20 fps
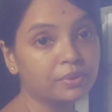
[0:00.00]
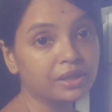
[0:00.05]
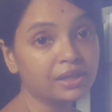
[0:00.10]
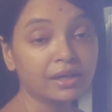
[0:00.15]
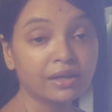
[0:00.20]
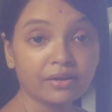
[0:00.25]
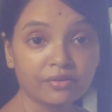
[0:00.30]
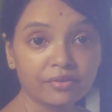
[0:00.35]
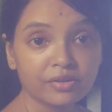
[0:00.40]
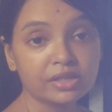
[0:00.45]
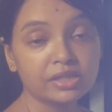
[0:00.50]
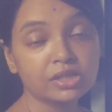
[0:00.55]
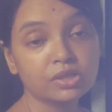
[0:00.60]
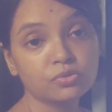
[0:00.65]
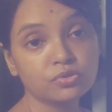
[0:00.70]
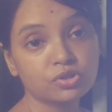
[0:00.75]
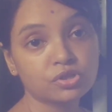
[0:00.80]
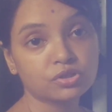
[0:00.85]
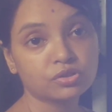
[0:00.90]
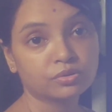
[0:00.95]
be
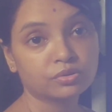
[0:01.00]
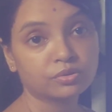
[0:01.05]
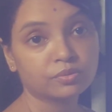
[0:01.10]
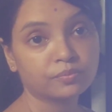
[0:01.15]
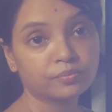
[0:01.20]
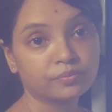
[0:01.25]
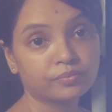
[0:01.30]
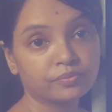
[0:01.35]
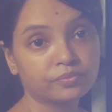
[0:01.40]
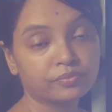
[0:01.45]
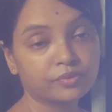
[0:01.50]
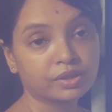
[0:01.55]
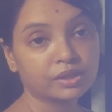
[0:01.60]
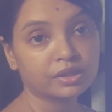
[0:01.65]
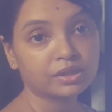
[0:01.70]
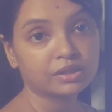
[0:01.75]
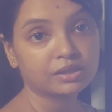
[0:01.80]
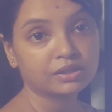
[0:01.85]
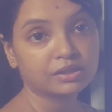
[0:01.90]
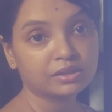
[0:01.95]
reduced.
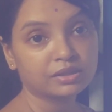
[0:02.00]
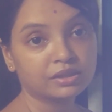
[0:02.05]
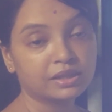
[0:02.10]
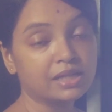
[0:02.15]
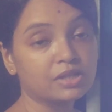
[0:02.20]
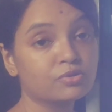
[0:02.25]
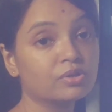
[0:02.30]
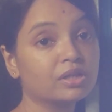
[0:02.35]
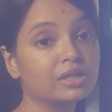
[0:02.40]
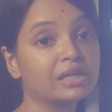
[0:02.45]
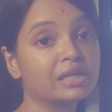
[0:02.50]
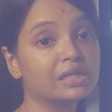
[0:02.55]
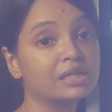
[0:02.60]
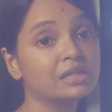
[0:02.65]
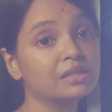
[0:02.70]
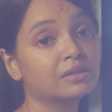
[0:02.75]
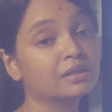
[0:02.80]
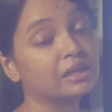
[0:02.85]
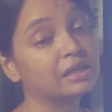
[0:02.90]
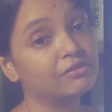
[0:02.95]
That will
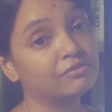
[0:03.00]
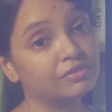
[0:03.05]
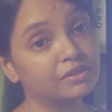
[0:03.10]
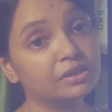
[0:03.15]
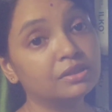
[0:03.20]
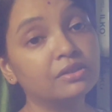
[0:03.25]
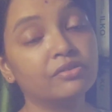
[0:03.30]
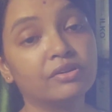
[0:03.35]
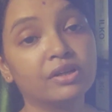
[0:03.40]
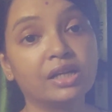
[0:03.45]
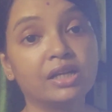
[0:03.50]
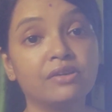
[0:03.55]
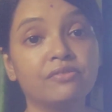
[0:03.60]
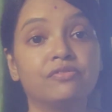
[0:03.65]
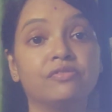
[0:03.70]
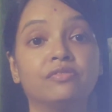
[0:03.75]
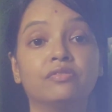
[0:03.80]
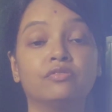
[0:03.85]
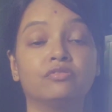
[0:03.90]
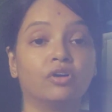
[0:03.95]
give a relief
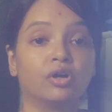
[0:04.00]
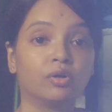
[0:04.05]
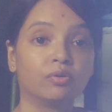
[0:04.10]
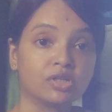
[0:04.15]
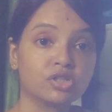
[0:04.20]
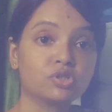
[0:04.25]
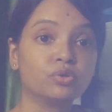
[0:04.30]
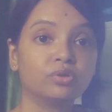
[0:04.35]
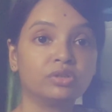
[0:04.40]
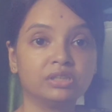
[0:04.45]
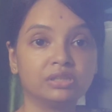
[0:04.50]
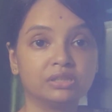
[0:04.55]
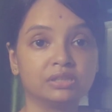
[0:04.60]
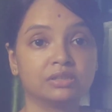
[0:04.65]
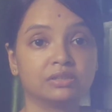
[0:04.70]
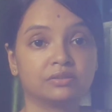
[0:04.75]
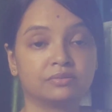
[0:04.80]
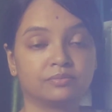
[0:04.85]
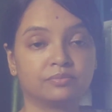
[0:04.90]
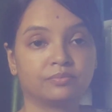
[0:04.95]
for our shoulders,
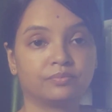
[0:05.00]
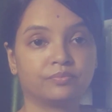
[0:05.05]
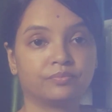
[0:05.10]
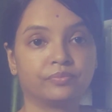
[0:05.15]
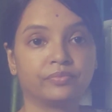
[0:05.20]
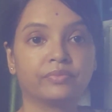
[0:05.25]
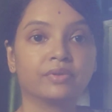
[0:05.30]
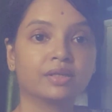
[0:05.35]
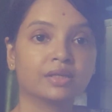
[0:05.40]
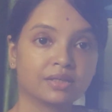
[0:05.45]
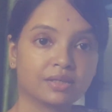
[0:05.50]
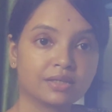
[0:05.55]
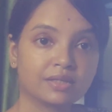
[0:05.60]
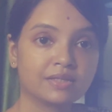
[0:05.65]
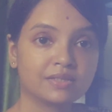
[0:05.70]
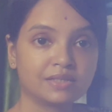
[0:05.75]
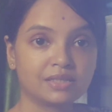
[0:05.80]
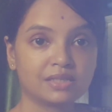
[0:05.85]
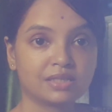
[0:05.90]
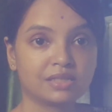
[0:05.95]

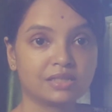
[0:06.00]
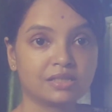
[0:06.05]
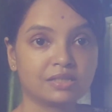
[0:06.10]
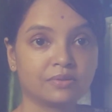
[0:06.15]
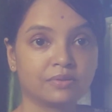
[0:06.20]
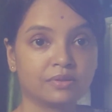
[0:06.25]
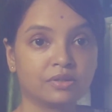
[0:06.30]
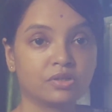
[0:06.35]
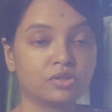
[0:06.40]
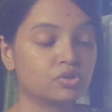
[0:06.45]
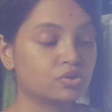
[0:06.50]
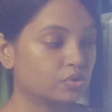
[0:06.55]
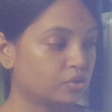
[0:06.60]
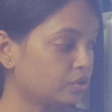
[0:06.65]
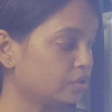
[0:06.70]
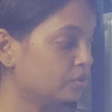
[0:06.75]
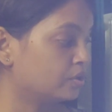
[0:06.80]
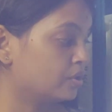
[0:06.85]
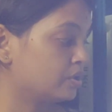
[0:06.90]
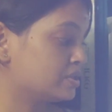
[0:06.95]
isn't it? So
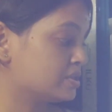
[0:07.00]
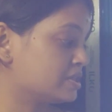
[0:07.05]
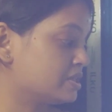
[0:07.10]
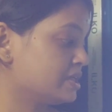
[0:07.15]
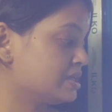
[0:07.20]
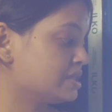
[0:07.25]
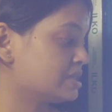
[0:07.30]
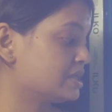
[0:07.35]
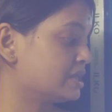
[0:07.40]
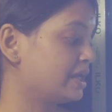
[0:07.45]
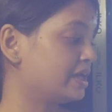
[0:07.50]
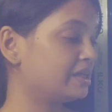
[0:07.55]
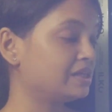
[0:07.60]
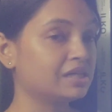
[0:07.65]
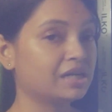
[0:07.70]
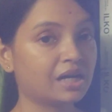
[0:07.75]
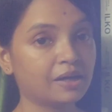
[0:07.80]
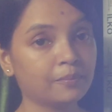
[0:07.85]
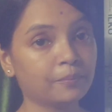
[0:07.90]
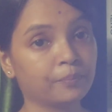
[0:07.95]
since
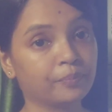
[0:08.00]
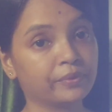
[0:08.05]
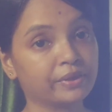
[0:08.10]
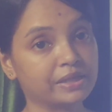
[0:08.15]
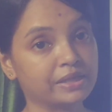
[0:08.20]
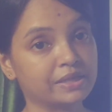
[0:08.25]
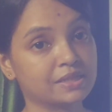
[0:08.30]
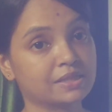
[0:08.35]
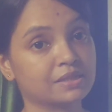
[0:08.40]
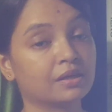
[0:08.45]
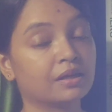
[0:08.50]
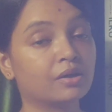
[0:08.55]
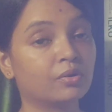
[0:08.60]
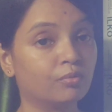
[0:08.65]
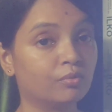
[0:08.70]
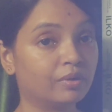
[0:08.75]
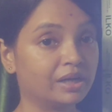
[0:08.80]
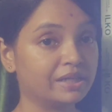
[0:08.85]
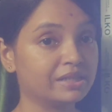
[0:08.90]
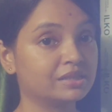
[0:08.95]
area is
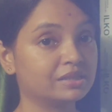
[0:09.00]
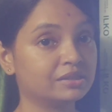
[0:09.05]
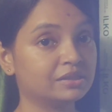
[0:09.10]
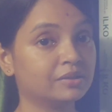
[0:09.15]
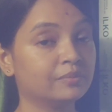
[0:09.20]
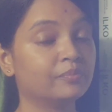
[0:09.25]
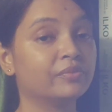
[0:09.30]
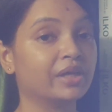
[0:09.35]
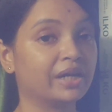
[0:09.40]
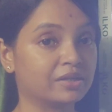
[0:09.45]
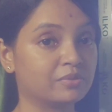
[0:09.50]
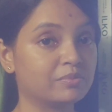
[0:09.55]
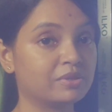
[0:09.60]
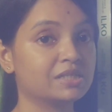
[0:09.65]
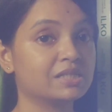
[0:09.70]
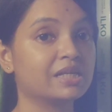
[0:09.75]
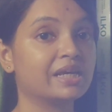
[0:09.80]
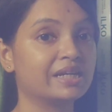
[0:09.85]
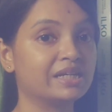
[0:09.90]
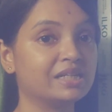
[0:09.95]
wider, that
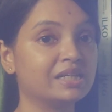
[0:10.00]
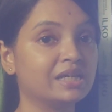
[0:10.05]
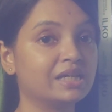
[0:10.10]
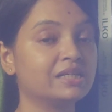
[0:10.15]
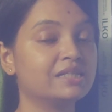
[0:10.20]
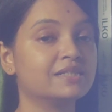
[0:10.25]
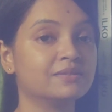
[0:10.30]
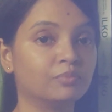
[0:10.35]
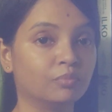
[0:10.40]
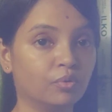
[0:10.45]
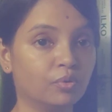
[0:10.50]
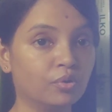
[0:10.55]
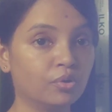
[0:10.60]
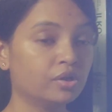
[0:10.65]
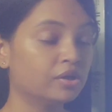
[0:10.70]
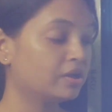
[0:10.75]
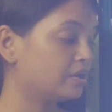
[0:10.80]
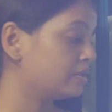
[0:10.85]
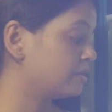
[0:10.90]
means area is more,